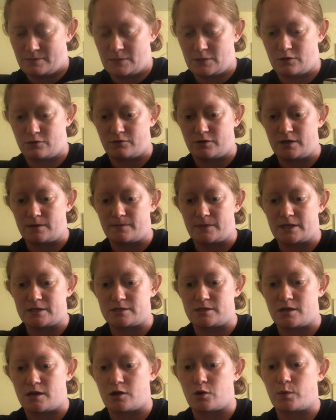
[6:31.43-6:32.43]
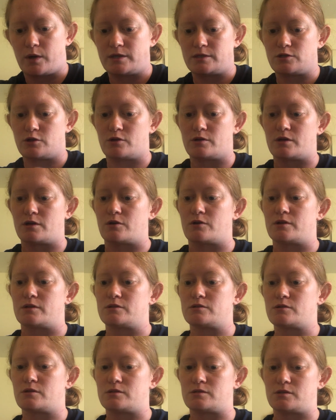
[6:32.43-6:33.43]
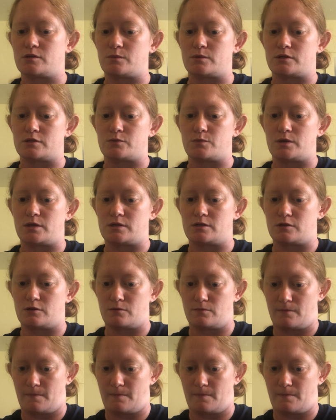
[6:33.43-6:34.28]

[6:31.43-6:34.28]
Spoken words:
All right, it's not quite turning on, so let's see what else we can do.